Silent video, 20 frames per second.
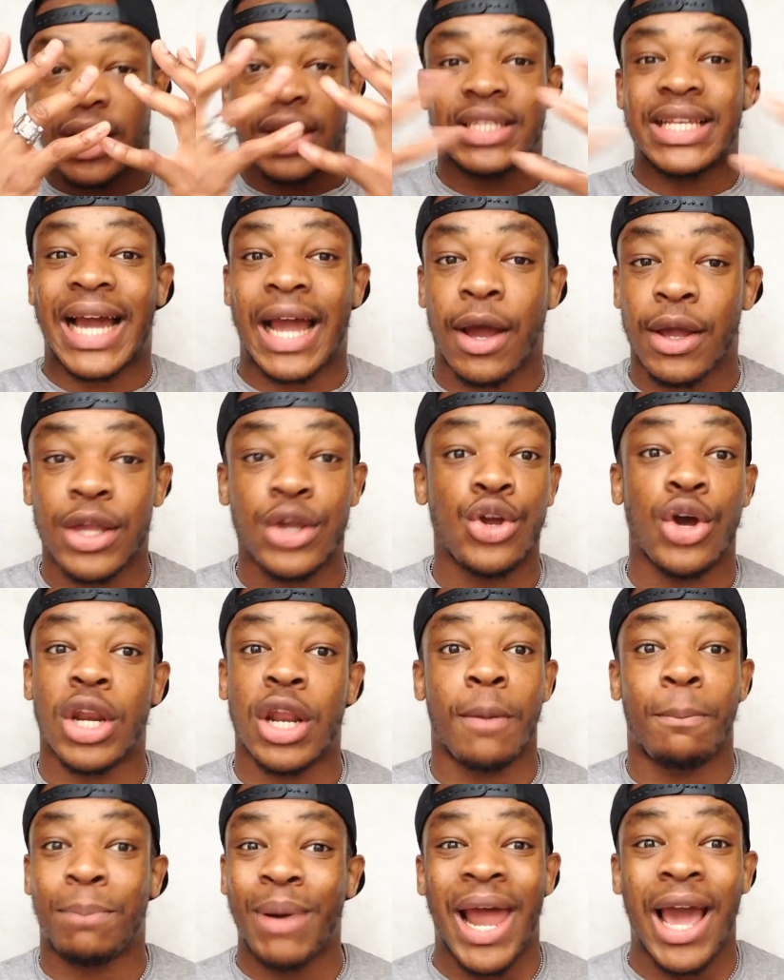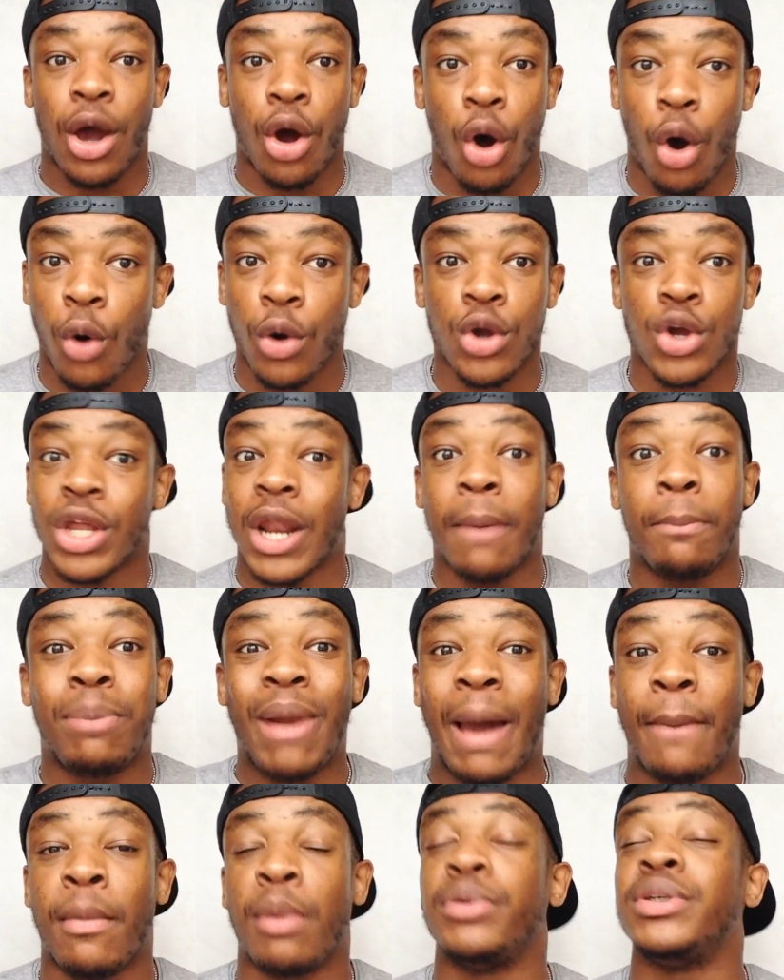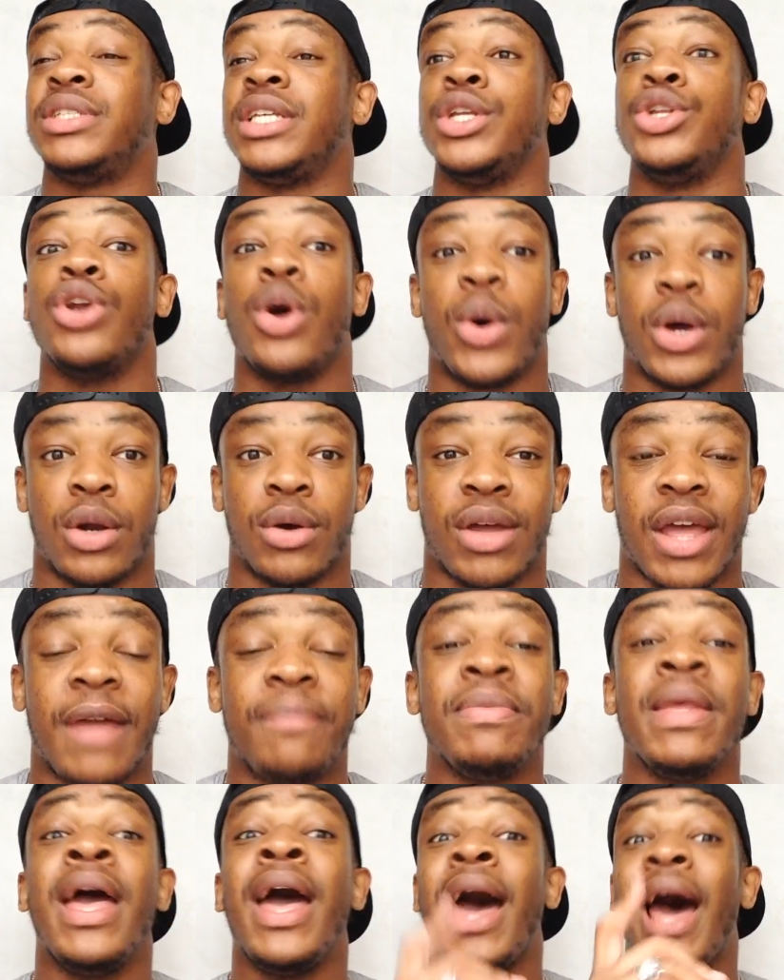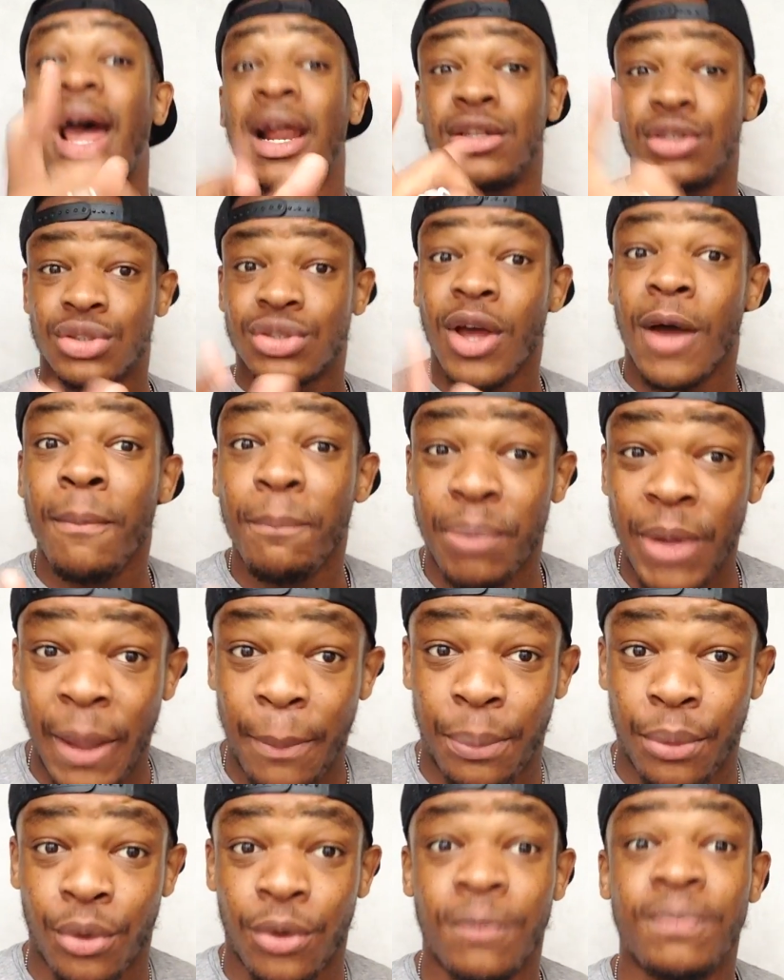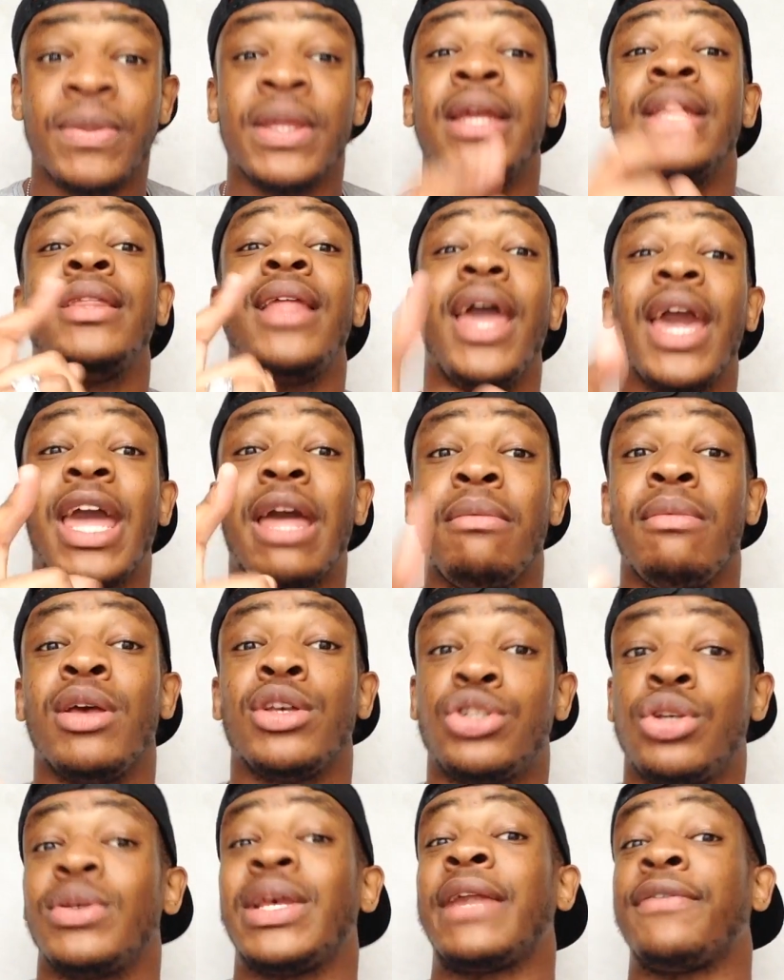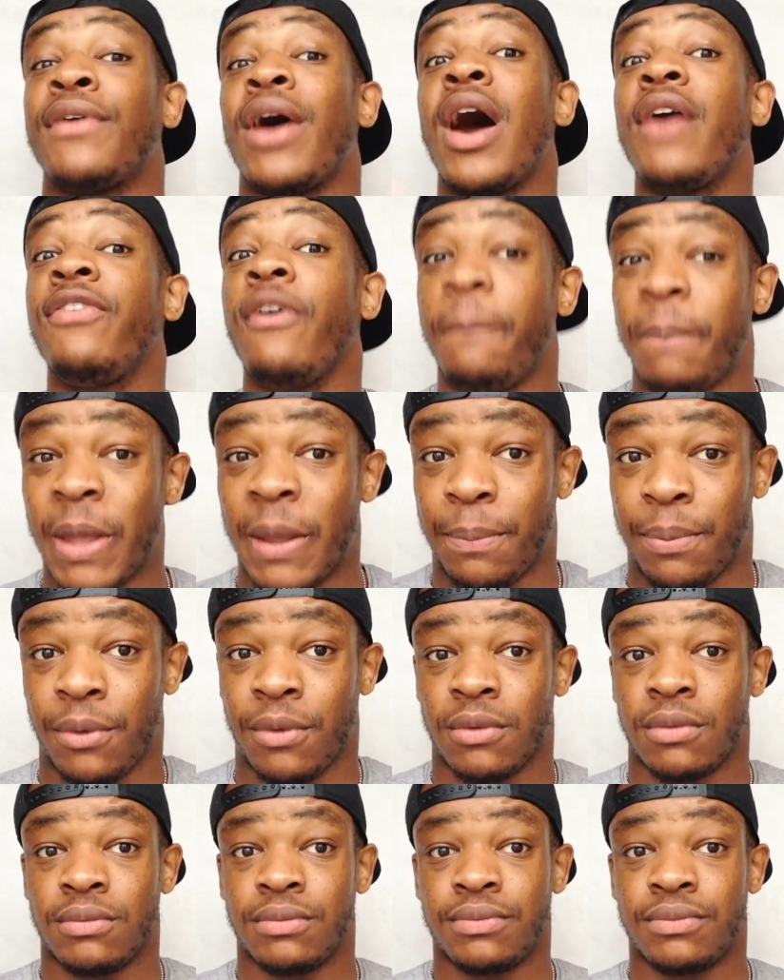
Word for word: It's like a, you're in a black hole. You're in a black hole. You see no one, okay? And some people they commit suicide for other people.